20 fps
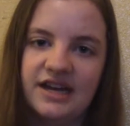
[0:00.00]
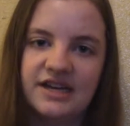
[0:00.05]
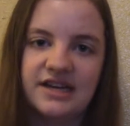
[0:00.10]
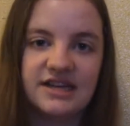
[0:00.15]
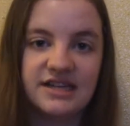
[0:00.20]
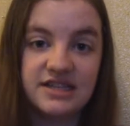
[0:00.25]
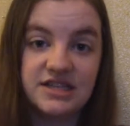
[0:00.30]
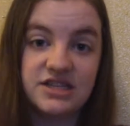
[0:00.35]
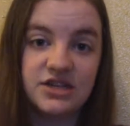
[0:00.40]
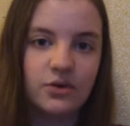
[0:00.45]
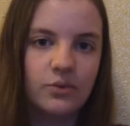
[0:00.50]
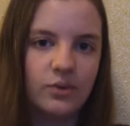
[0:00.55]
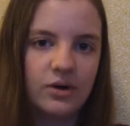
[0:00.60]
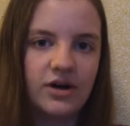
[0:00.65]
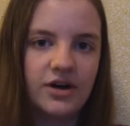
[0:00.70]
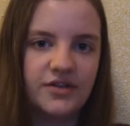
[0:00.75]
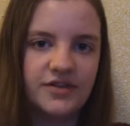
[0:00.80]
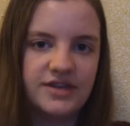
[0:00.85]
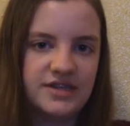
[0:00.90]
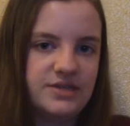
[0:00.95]
It can still
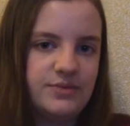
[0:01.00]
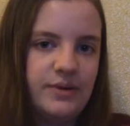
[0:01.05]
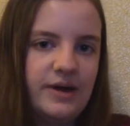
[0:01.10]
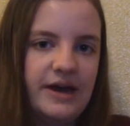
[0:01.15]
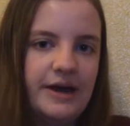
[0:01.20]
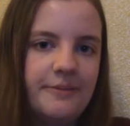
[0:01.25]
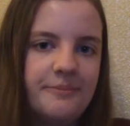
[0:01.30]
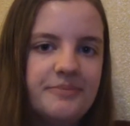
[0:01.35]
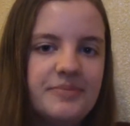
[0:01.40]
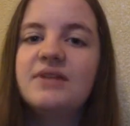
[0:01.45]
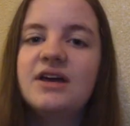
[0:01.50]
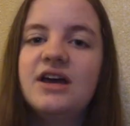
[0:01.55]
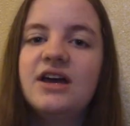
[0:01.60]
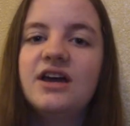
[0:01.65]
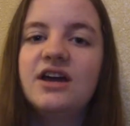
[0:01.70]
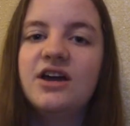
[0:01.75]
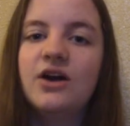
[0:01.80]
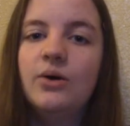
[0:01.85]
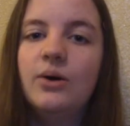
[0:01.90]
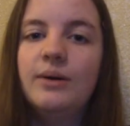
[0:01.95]
work this way.
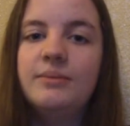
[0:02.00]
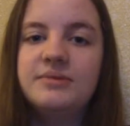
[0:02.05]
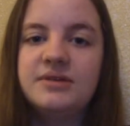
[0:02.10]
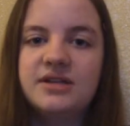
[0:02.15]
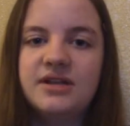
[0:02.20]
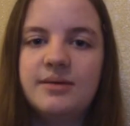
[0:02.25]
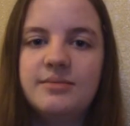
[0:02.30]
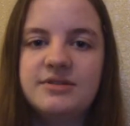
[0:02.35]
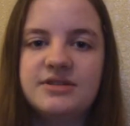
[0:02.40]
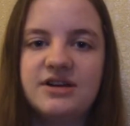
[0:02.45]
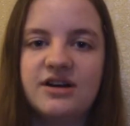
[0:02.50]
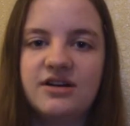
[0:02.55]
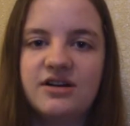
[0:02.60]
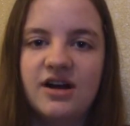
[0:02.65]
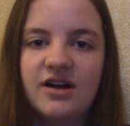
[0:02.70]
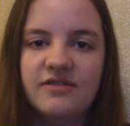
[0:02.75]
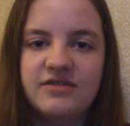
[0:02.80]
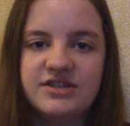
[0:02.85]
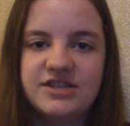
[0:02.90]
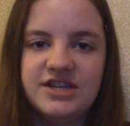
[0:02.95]
Go up to them and start a
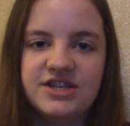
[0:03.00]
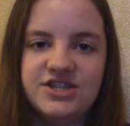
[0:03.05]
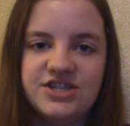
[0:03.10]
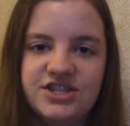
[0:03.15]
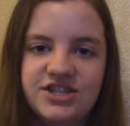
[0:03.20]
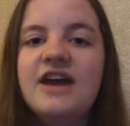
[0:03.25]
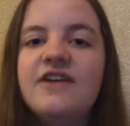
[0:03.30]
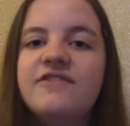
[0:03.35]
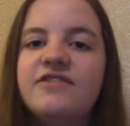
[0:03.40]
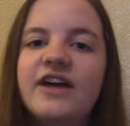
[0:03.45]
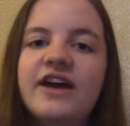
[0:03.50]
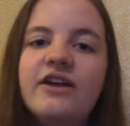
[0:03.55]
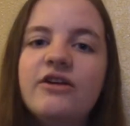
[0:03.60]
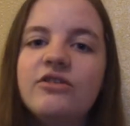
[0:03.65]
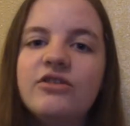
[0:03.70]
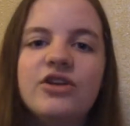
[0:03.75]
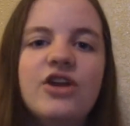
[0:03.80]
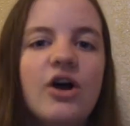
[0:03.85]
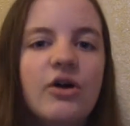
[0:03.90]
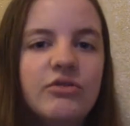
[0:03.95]
conversation. If they
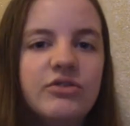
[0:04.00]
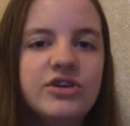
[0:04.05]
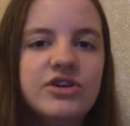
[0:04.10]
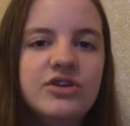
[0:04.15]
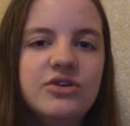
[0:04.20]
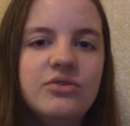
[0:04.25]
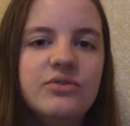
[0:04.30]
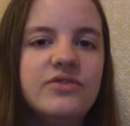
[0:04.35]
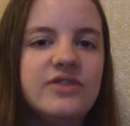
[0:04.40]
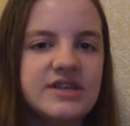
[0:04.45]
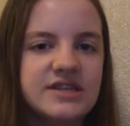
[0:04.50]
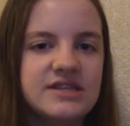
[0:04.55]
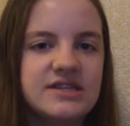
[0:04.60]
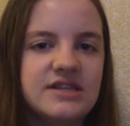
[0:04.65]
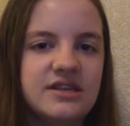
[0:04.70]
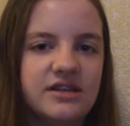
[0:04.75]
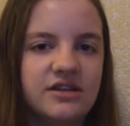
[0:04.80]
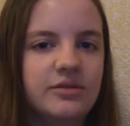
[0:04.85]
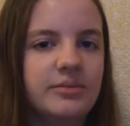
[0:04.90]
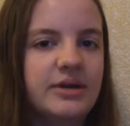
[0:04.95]
don't know you, this is
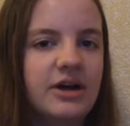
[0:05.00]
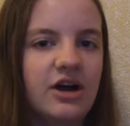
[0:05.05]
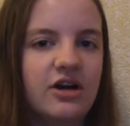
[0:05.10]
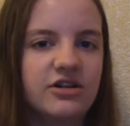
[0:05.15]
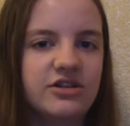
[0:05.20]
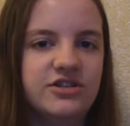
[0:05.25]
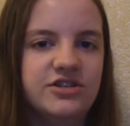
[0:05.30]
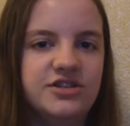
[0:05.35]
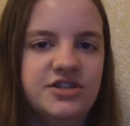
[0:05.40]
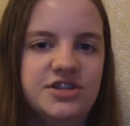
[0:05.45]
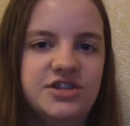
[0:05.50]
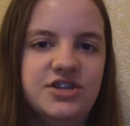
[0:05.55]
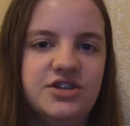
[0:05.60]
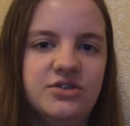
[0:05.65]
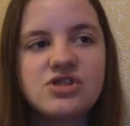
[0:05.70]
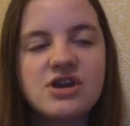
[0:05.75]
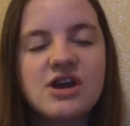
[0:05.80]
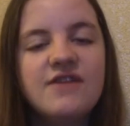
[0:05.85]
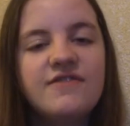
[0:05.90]
a little bit harder to do.